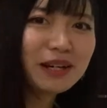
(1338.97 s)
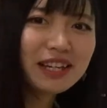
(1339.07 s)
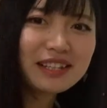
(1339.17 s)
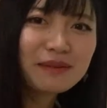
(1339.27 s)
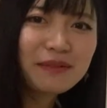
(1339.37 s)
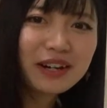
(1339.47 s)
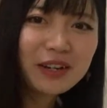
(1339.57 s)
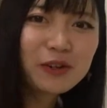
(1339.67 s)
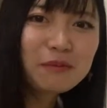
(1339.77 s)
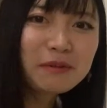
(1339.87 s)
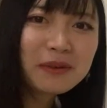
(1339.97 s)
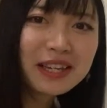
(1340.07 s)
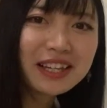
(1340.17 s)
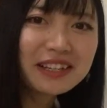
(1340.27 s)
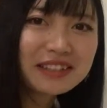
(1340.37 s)
it's very human
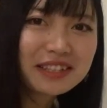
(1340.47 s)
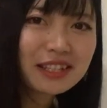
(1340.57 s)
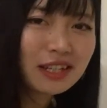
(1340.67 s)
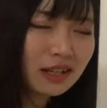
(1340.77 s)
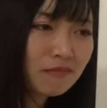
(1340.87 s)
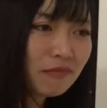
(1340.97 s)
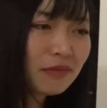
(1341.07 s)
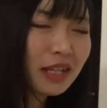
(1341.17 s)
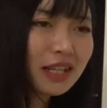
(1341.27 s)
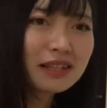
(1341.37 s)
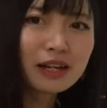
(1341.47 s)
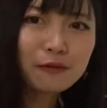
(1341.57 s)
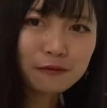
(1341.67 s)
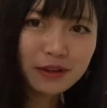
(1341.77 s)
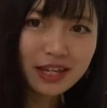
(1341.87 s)
being. It's
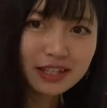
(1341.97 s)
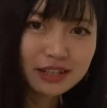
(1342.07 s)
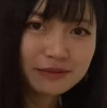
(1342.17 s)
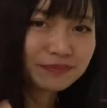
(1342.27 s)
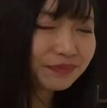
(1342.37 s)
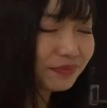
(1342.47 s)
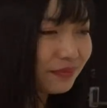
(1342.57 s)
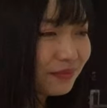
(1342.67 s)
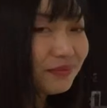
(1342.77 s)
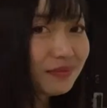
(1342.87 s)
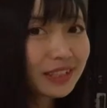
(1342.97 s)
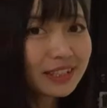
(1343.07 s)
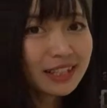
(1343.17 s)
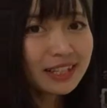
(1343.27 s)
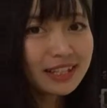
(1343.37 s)
not fake.
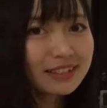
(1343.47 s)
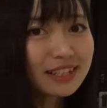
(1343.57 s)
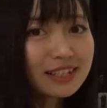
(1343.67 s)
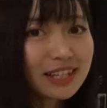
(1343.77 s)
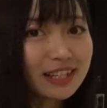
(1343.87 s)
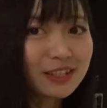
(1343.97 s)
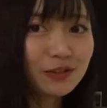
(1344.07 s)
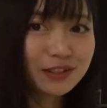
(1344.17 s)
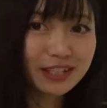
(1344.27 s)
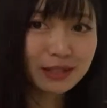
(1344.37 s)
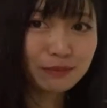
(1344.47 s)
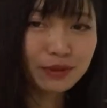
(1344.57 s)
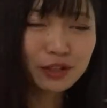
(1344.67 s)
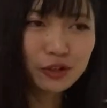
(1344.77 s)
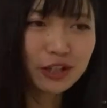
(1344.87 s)
Sometimes you see the
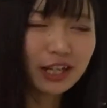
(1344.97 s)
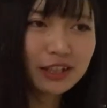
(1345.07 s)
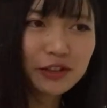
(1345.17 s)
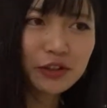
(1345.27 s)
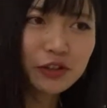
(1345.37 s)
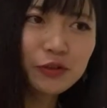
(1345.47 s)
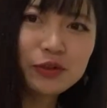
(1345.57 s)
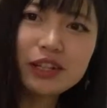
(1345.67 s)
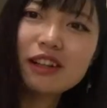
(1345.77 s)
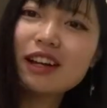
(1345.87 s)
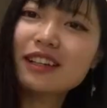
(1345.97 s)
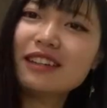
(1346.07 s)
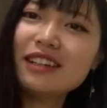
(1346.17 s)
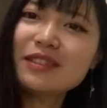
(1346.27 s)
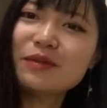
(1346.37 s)
picture, like the girl do like
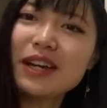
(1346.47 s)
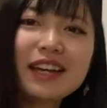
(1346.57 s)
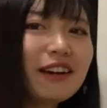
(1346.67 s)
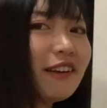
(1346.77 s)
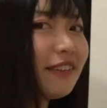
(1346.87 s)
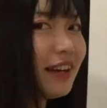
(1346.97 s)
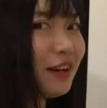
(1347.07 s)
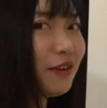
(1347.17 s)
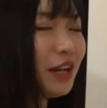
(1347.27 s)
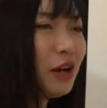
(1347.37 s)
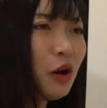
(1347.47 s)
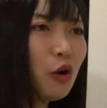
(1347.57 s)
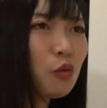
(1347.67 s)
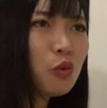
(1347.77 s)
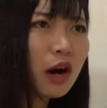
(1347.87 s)
this way or that way.
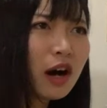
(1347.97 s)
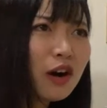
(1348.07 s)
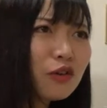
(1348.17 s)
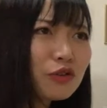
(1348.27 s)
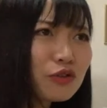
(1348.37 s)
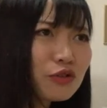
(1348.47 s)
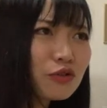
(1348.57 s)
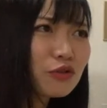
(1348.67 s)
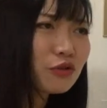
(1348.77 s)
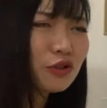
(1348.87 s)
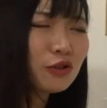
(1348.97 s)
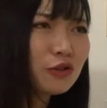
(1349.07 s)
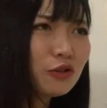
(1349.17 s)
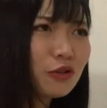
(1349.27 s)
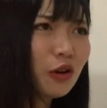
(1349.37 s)
Wow,
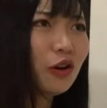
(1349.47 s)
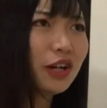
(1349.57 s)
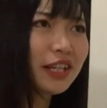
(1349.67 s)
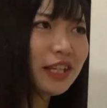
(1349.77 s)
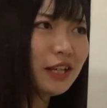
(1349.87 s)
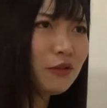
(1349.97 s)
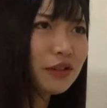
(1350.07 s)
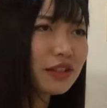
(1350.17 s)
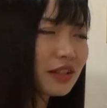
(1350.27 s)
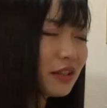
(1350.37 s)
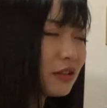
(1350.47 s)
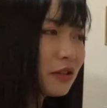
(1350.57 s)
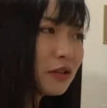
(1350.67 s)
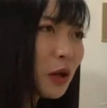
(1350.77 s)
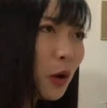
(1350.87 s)
she or he looks
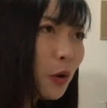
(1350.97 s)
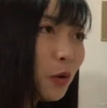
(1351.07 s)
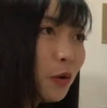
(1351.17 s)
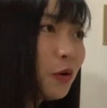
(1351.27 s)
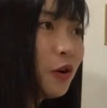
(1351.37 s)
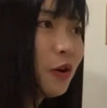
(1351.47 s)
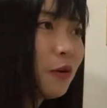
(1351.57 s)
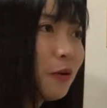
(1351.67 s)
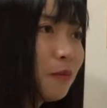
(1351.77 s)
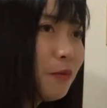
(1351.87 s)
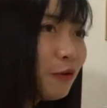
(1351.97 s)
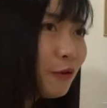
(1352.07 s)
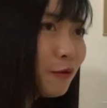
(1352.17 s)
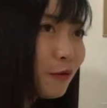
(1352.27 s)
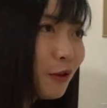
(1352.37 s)
so
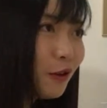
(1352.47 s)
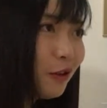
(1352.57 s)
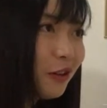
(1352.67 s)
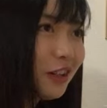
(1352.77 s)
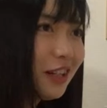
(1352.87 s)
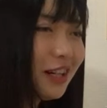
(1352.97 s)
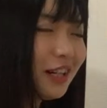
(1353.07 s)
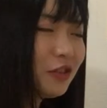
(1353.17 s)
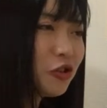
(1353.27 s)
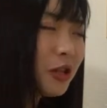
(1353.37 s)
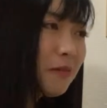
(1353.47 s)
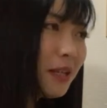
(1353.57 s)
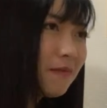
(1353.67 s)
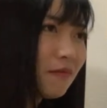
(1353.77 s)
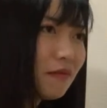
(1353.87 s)
beautiful or charming.